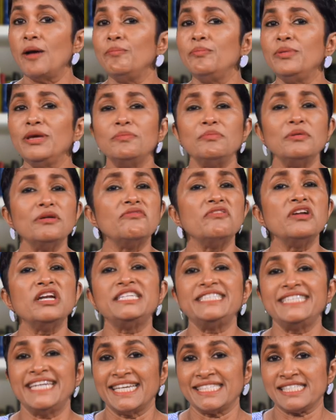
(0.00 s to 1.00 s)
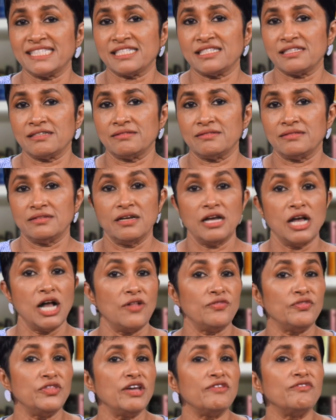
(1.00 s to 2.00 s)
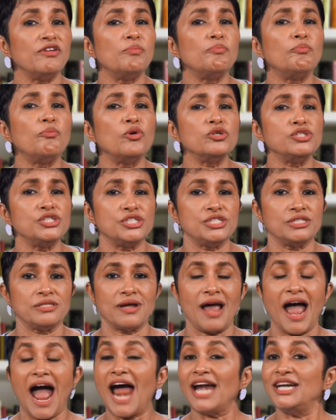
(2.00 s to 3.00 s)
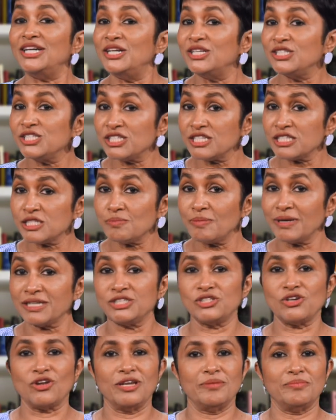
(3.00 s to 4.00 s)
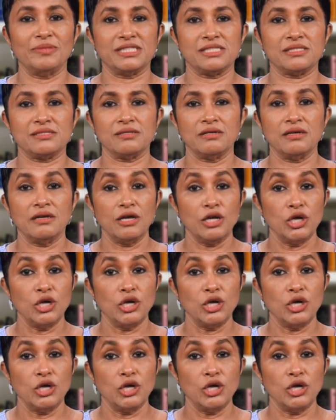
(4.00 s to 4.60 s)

People will test, they will push and disrespect your limits.